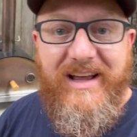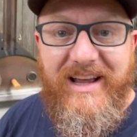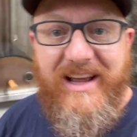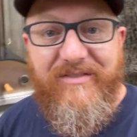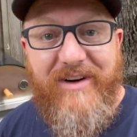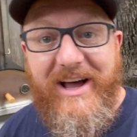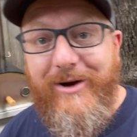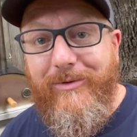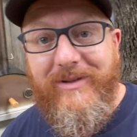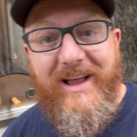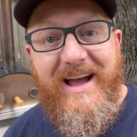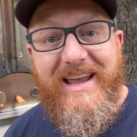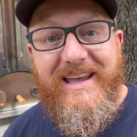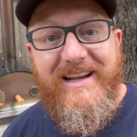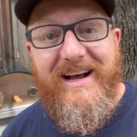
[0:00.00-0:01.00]
if I don't
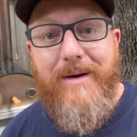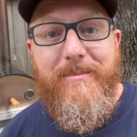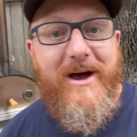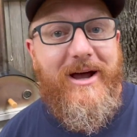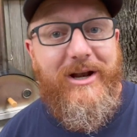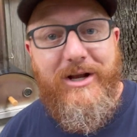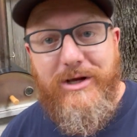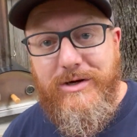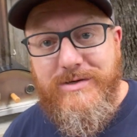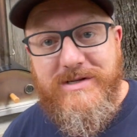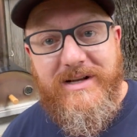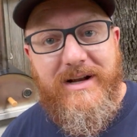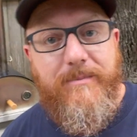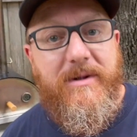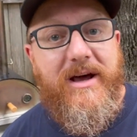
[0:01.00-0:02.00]
like it, I'm not gonna use
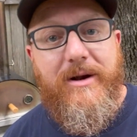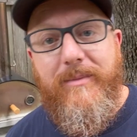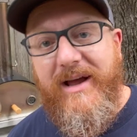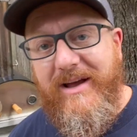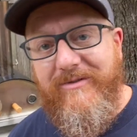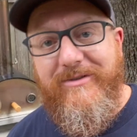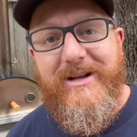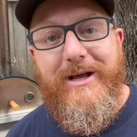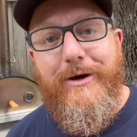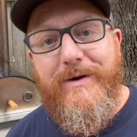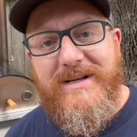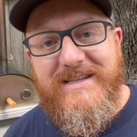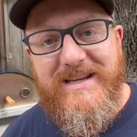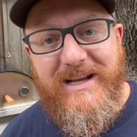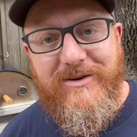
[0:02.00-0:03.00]
it. I'm not gonna make a video,
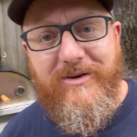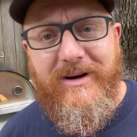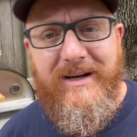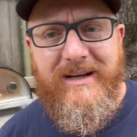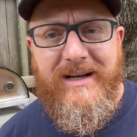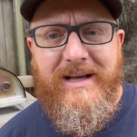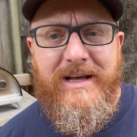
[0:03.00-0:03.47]
etc.